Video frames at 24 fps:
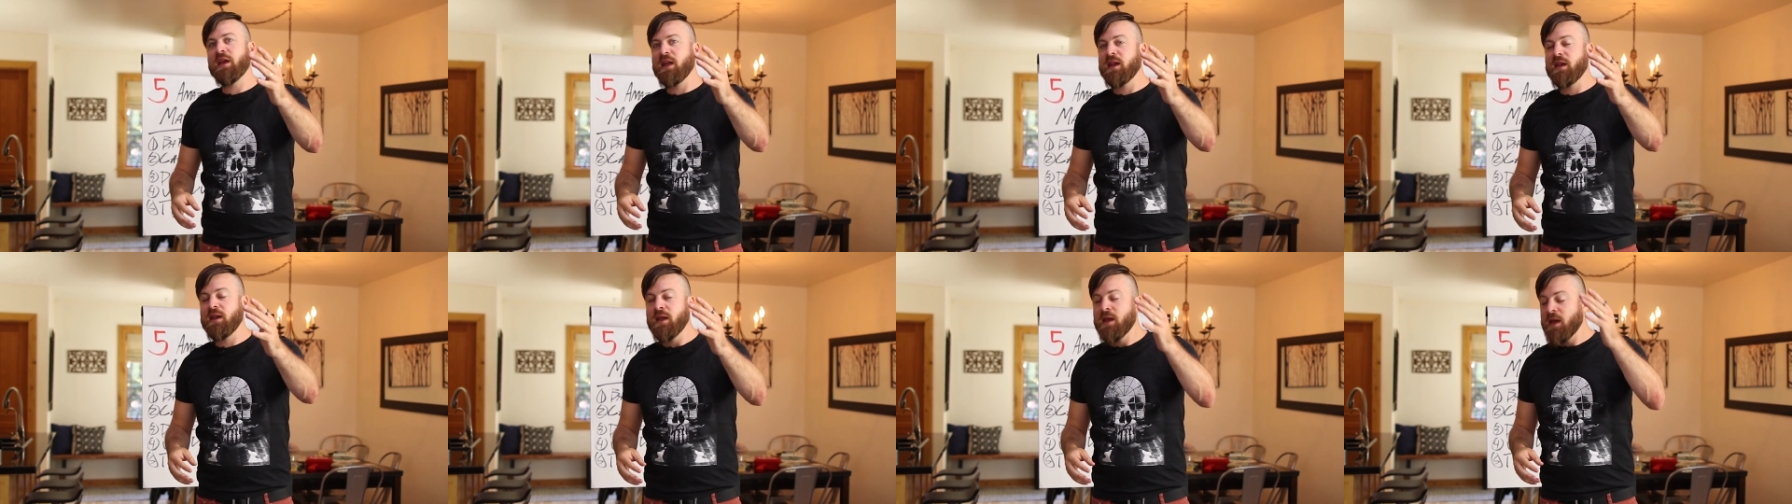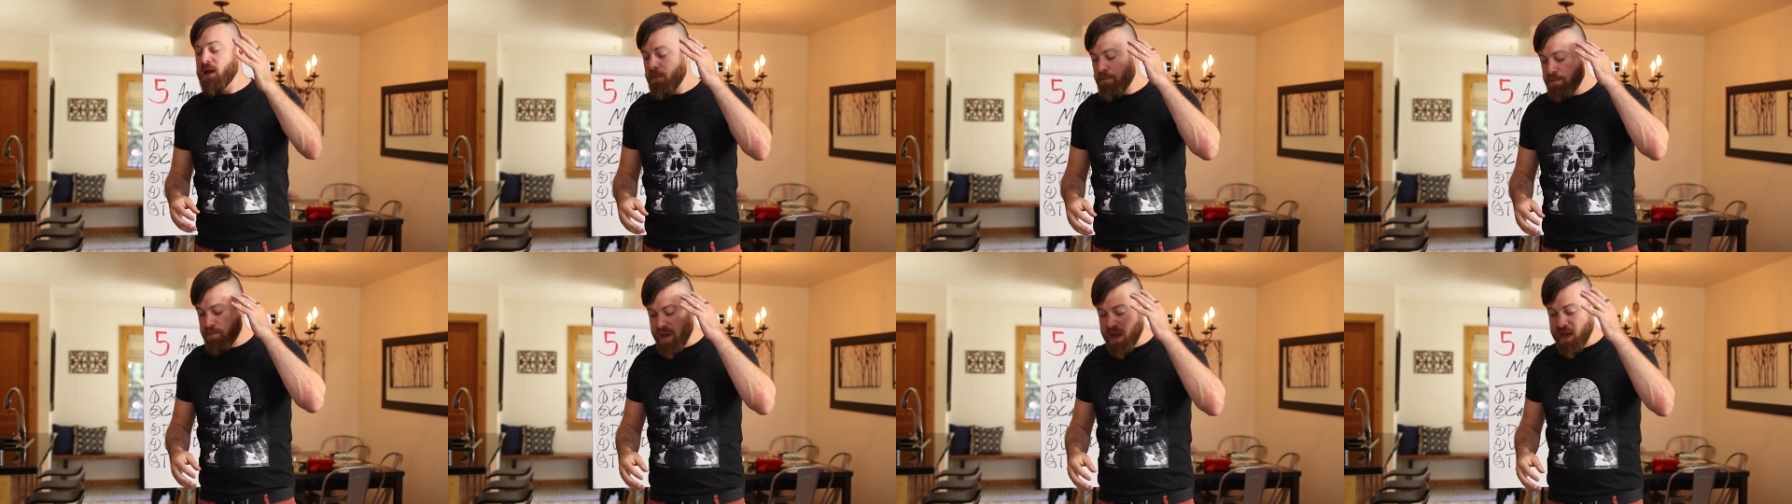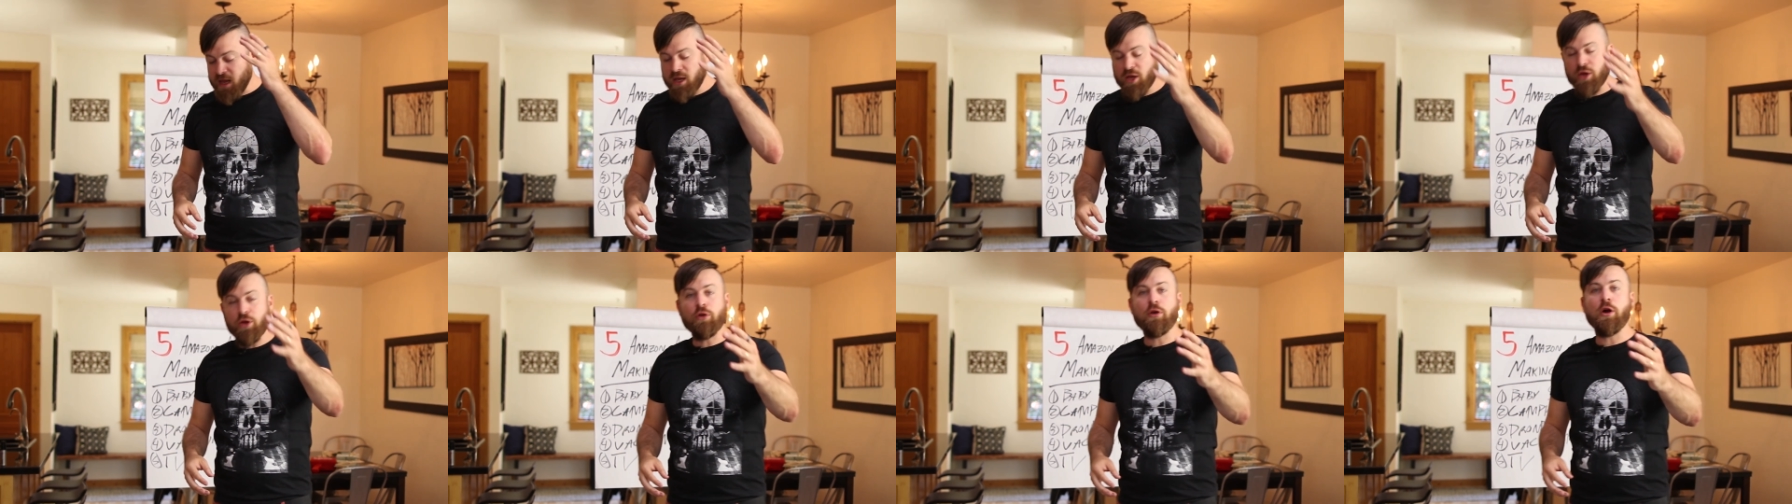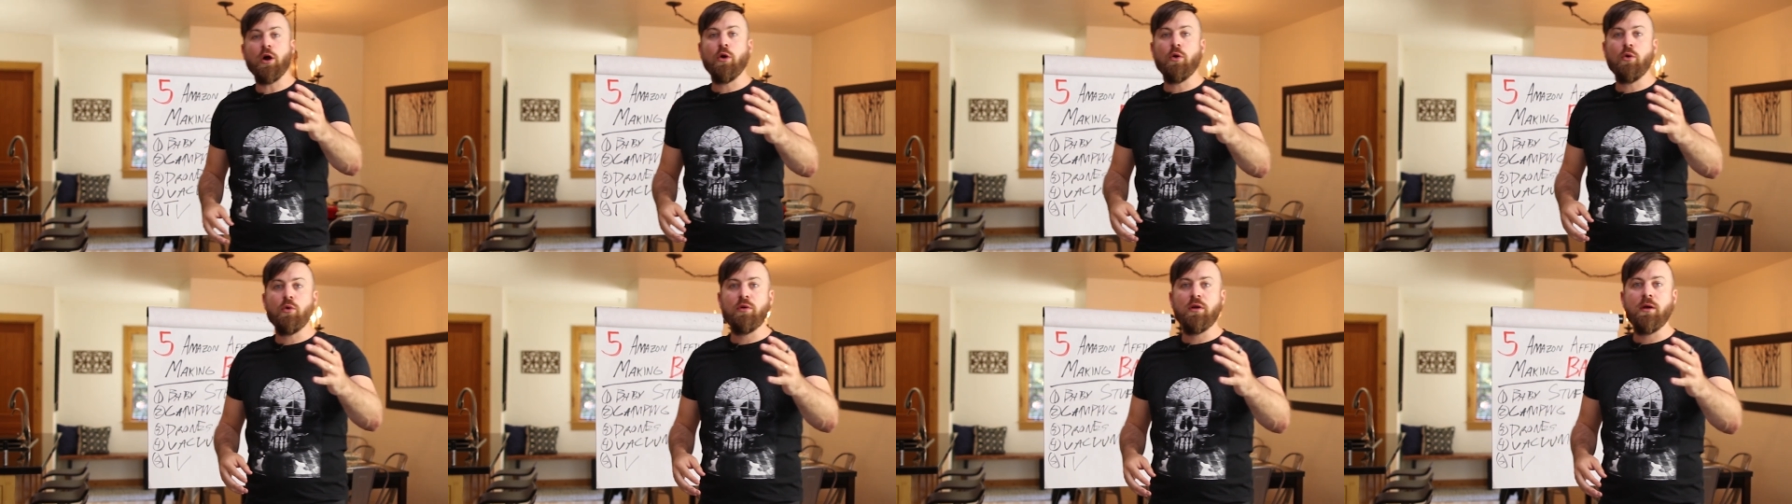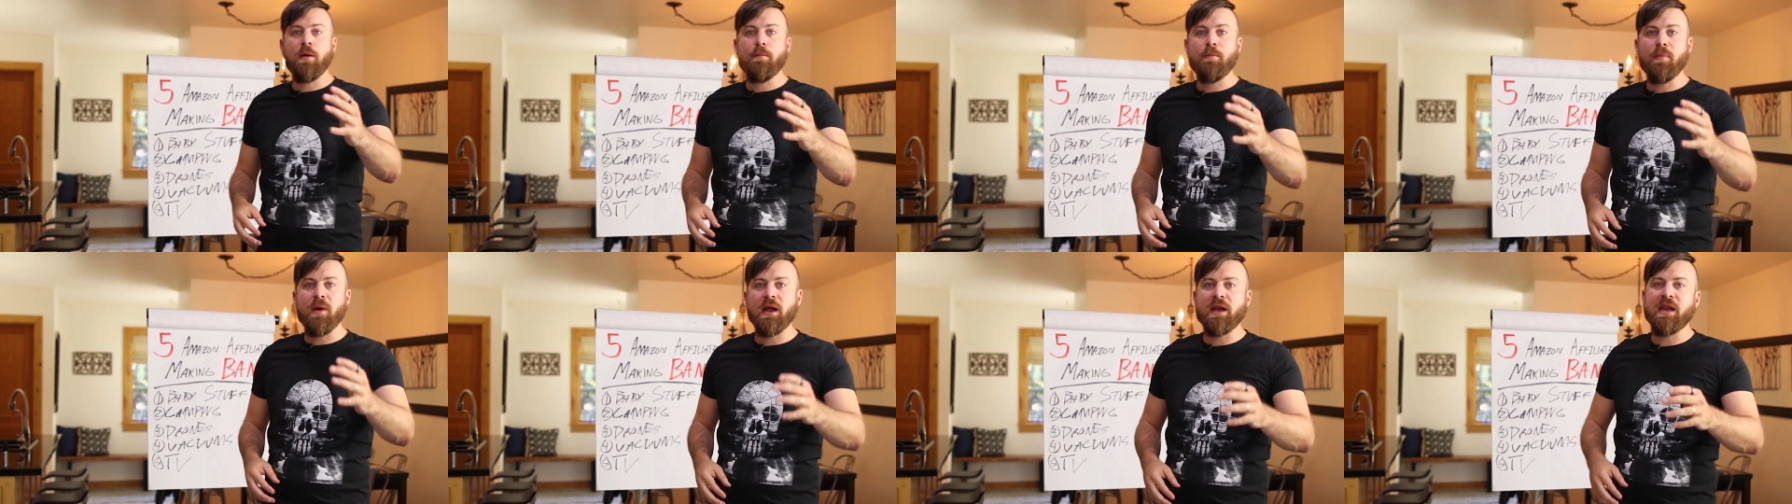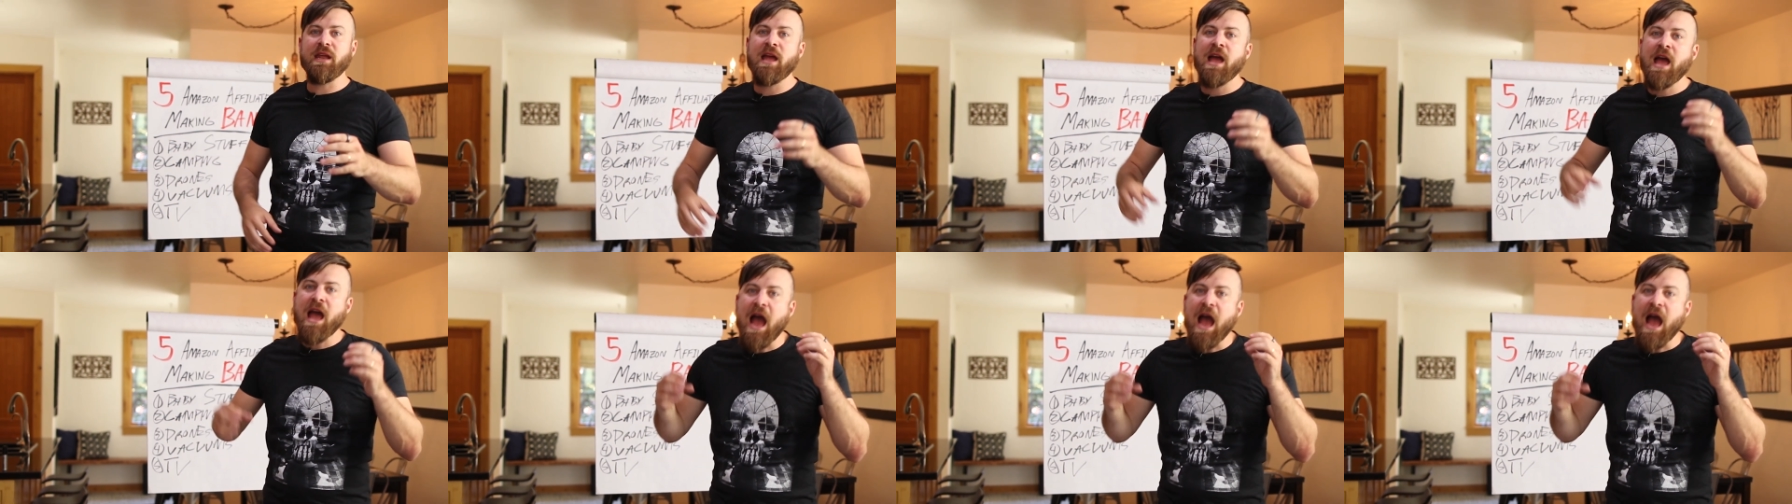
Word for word: can make your own money,